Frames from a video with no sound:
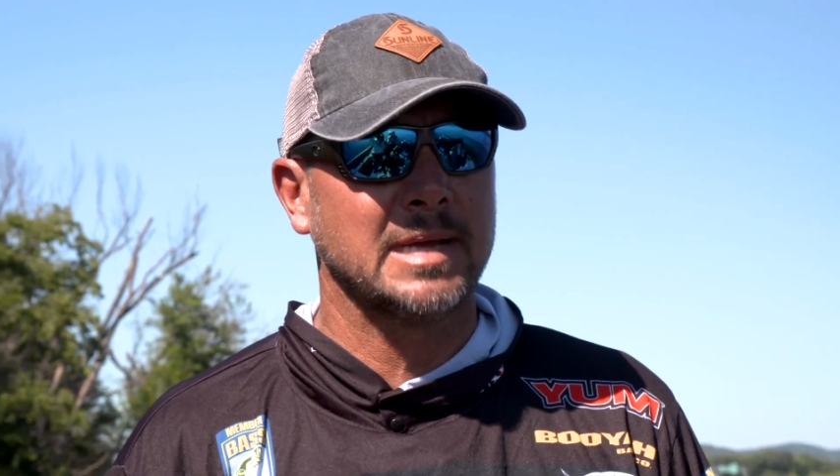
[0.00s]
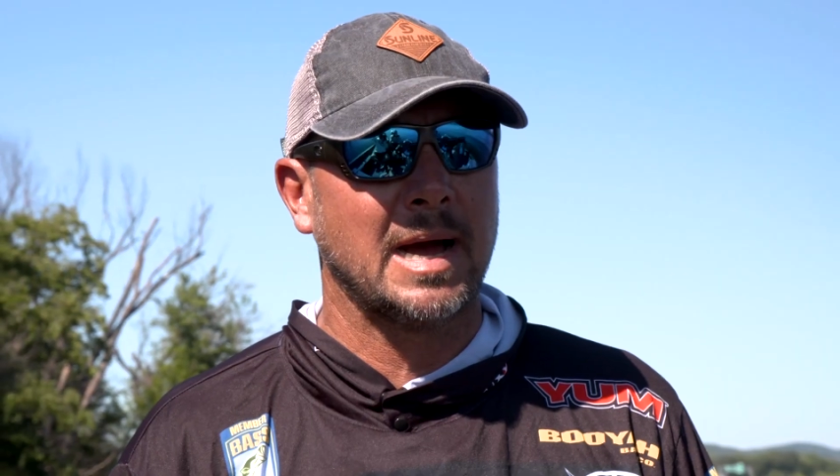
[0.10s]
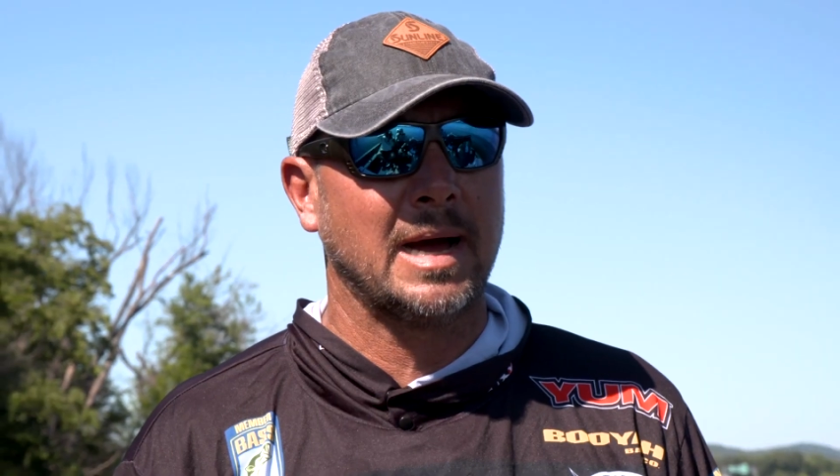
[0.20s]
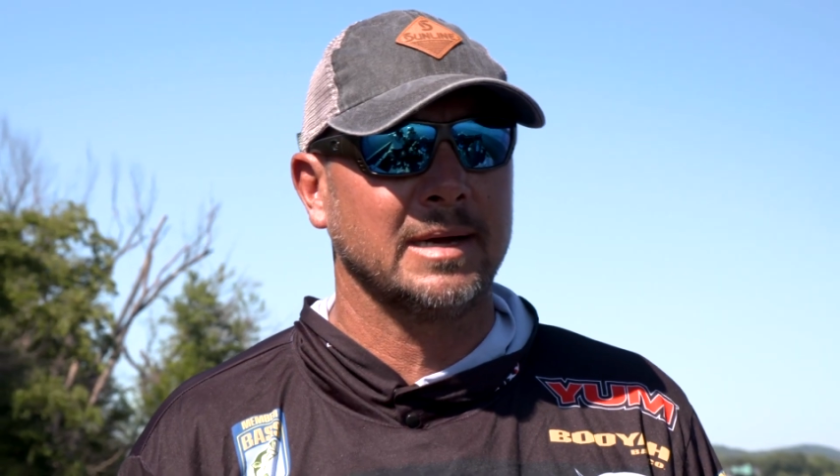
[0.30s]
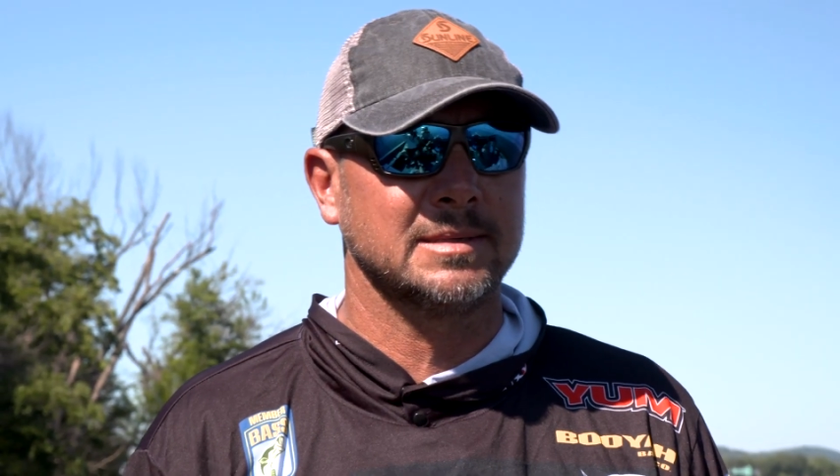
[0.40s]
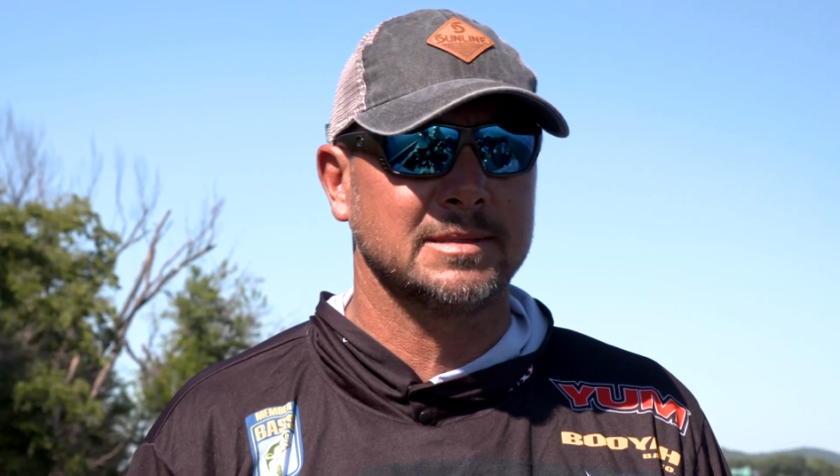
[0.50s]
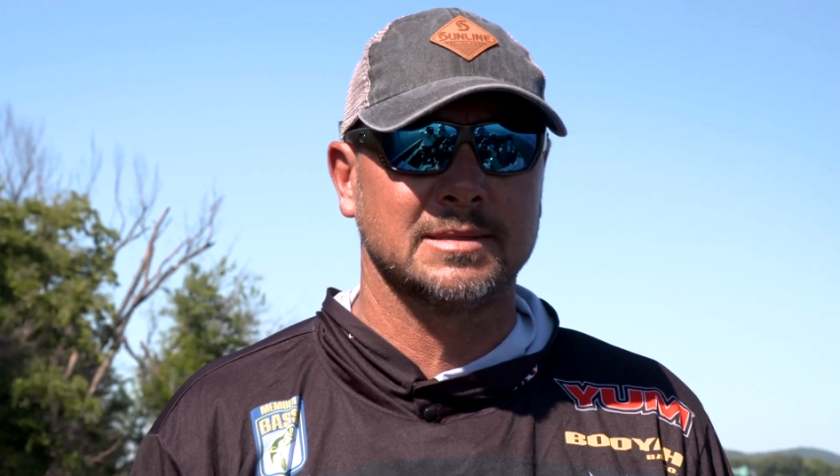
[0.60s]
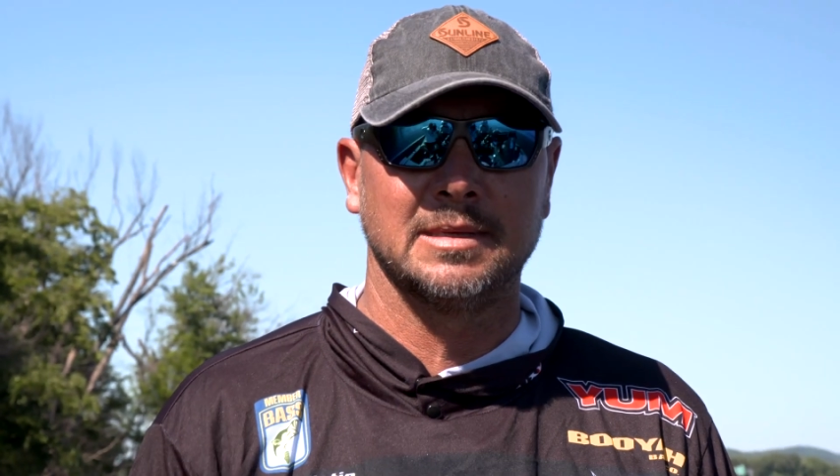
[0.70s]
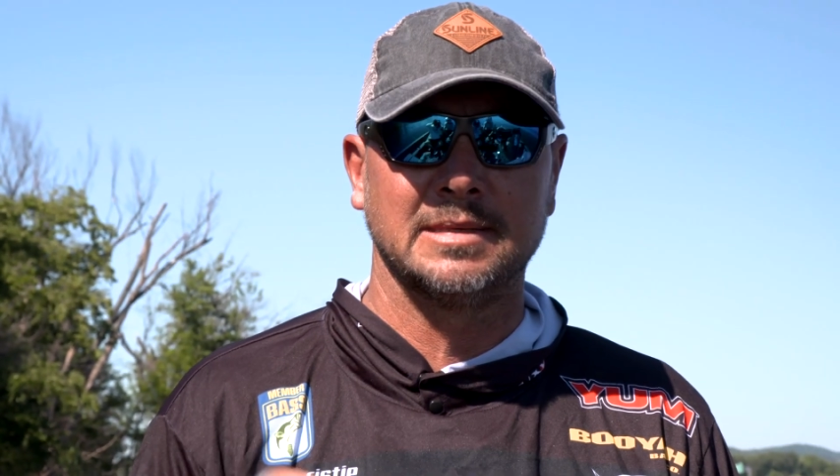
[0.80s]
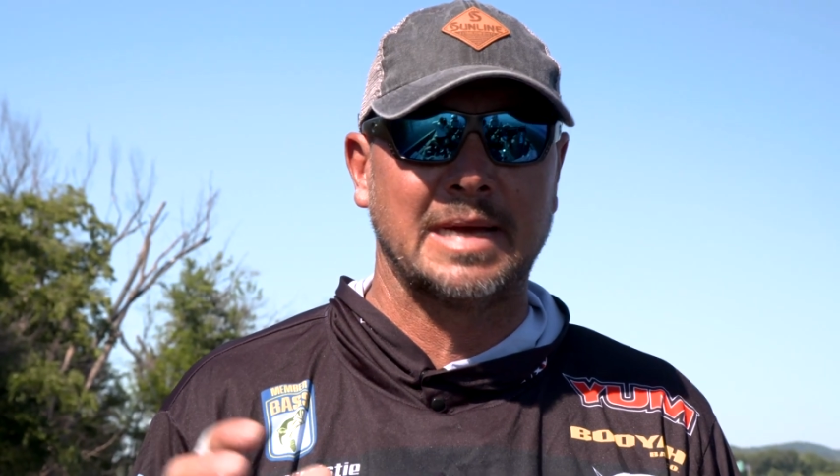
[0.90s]

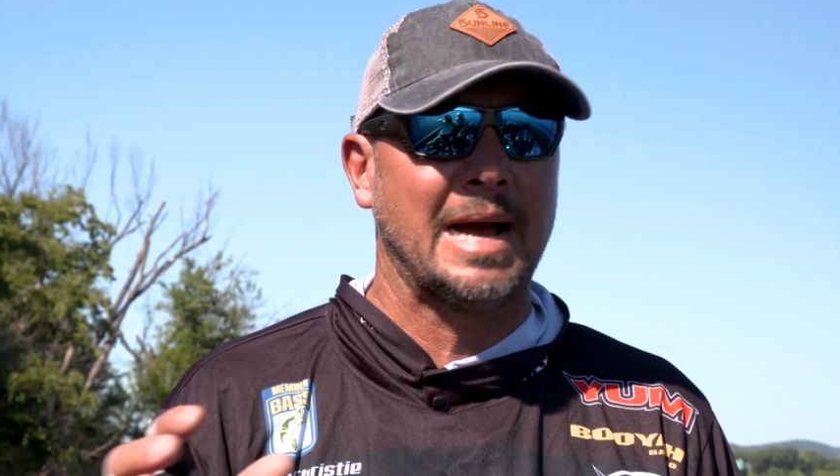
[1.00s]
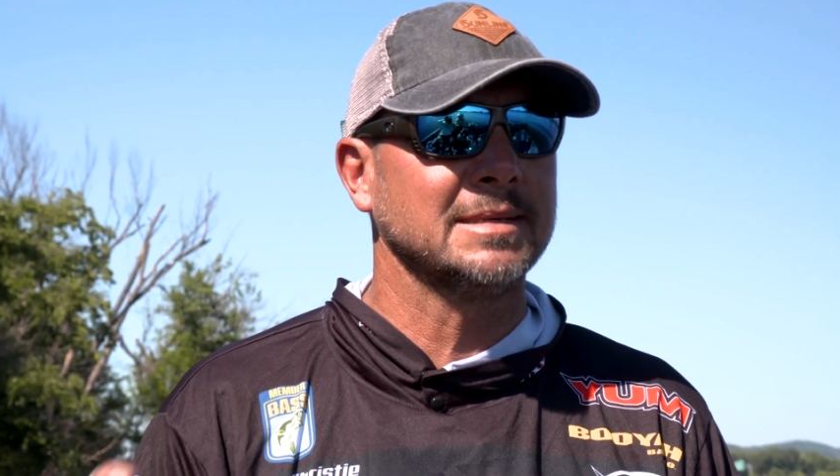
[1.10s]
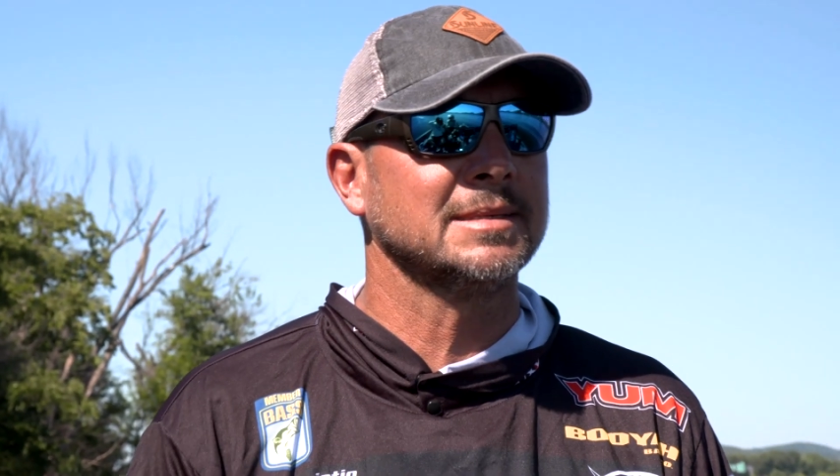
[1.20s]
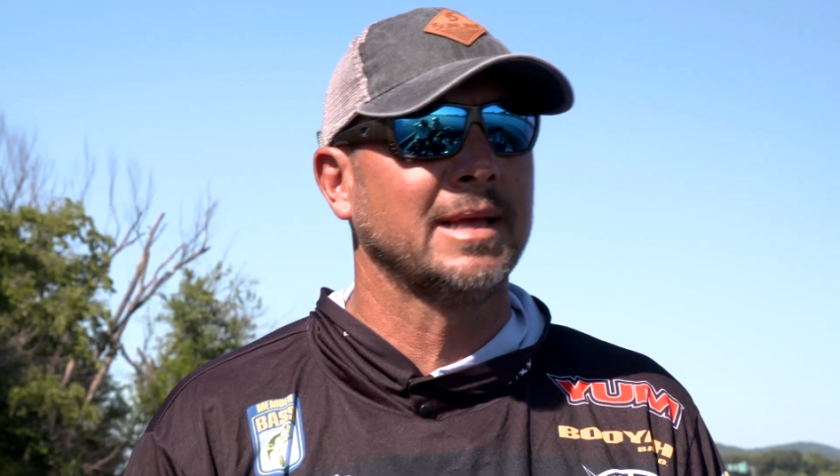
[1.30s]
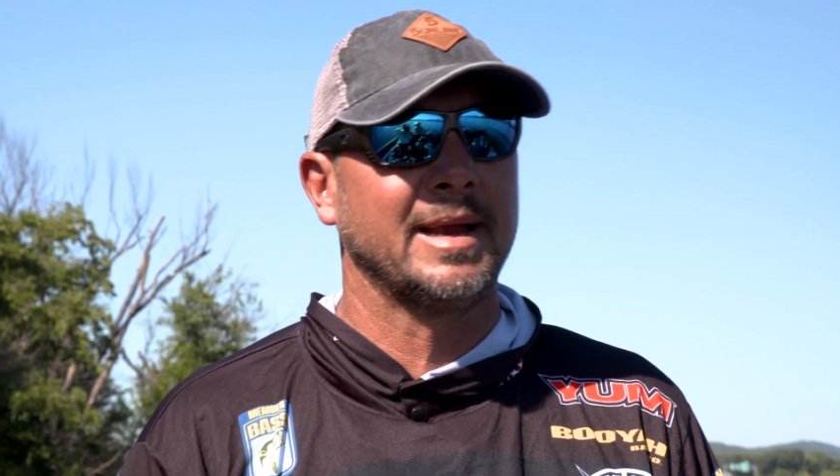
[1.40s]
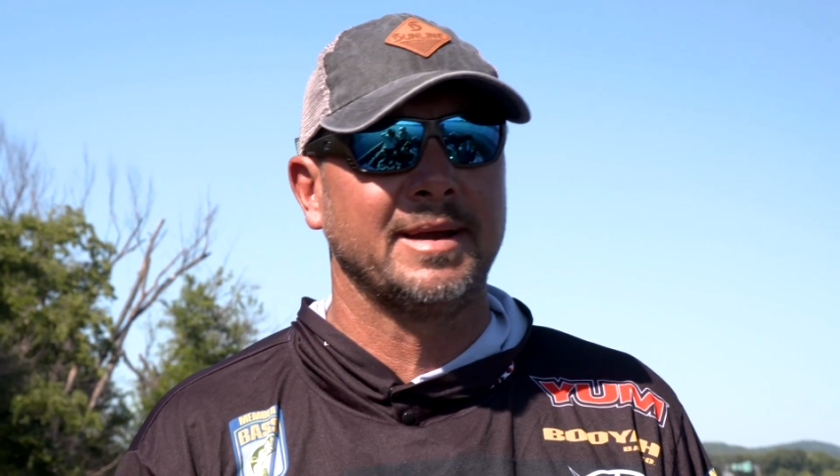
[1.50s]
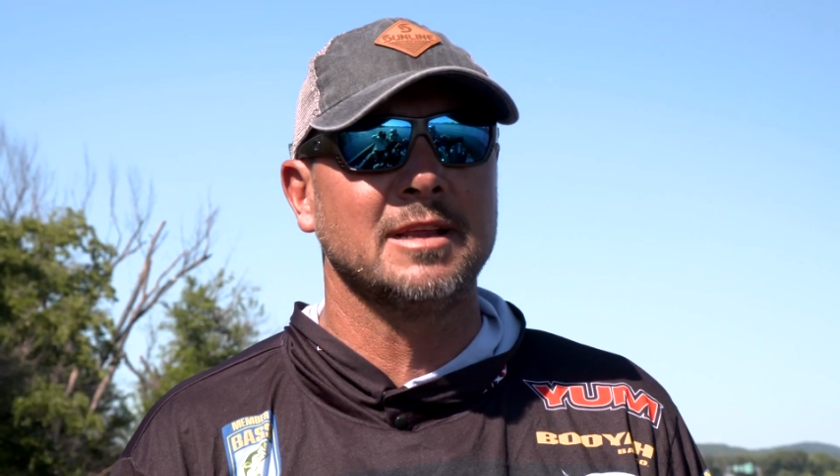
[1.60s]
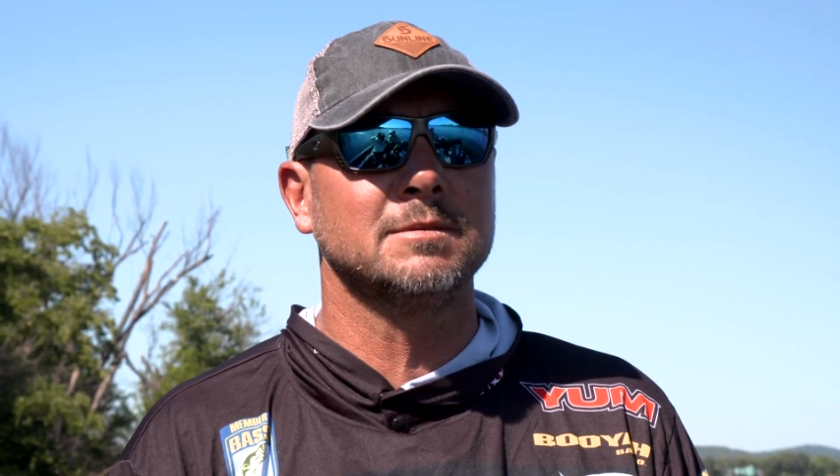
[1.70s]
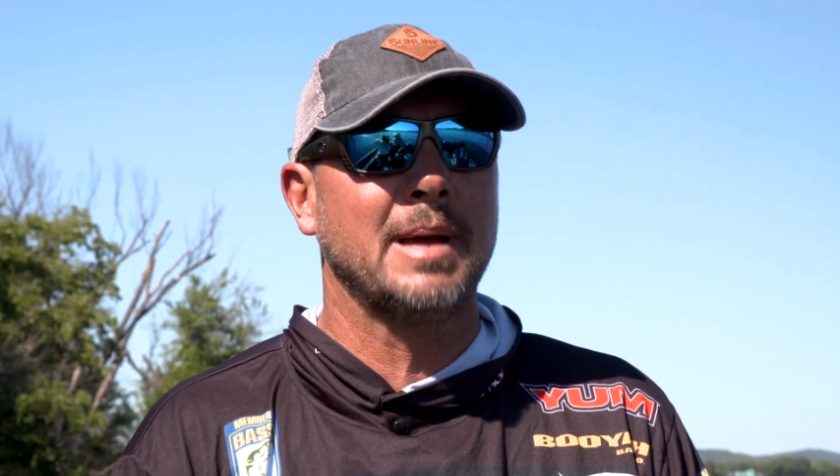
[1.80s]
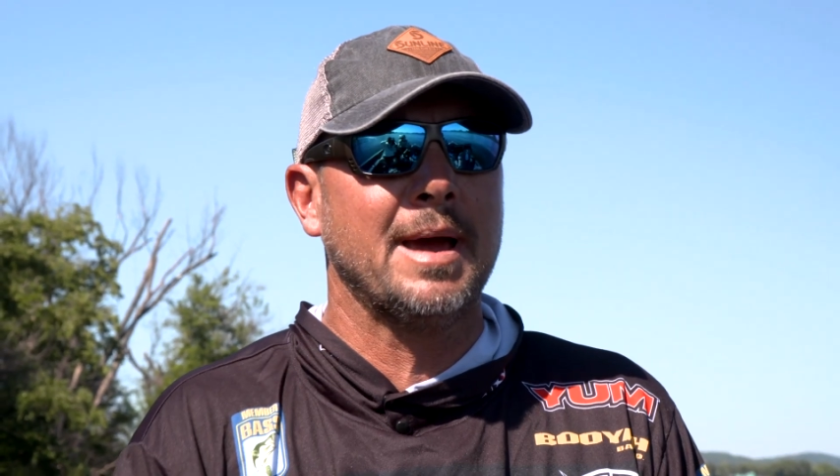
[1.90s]
docks, these isolated,
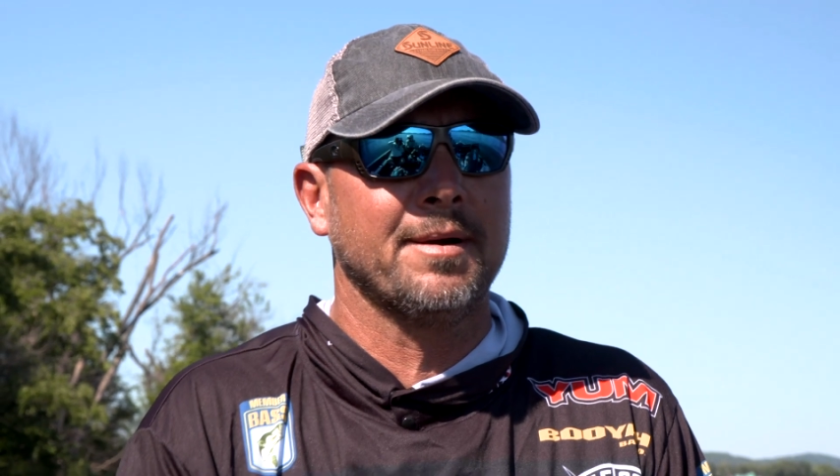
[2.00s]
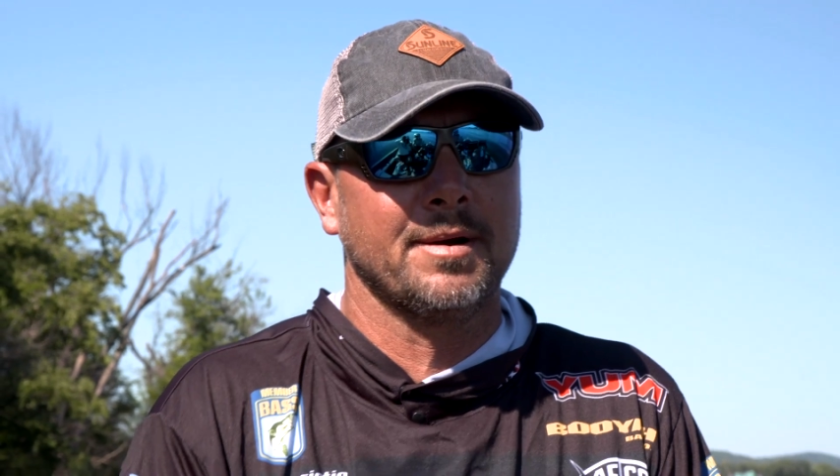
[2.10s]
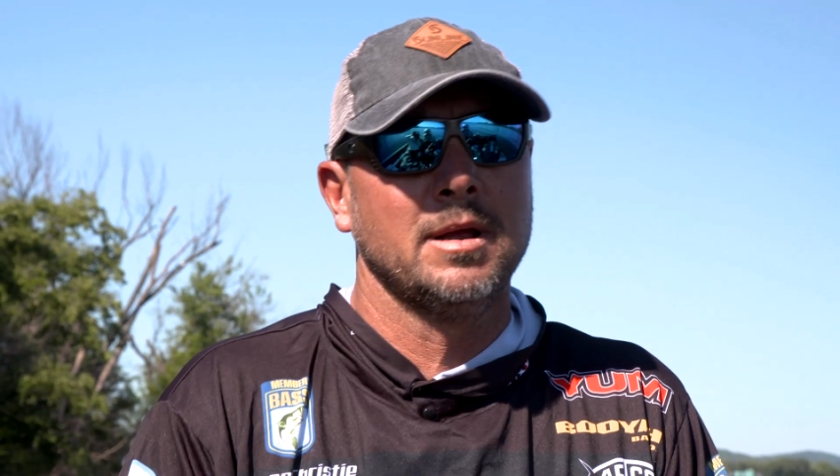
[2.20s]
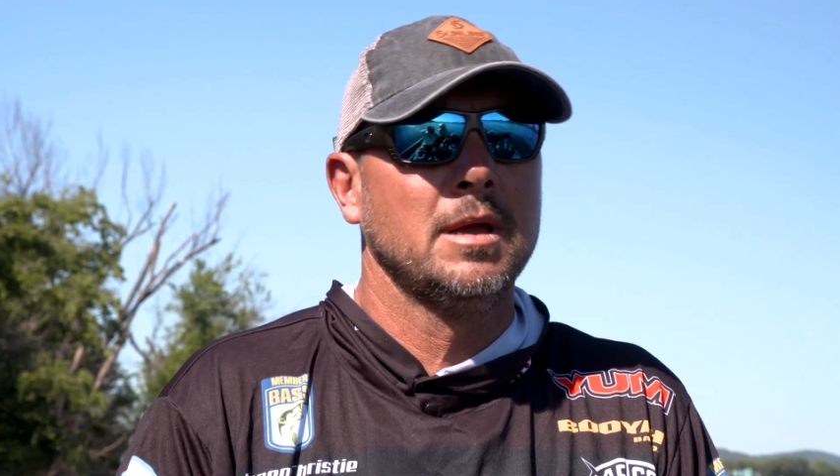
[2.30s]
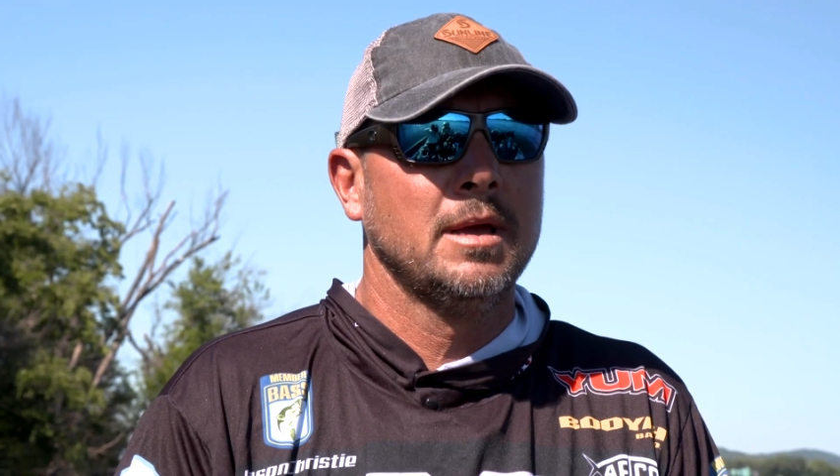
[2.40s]
doesn't matter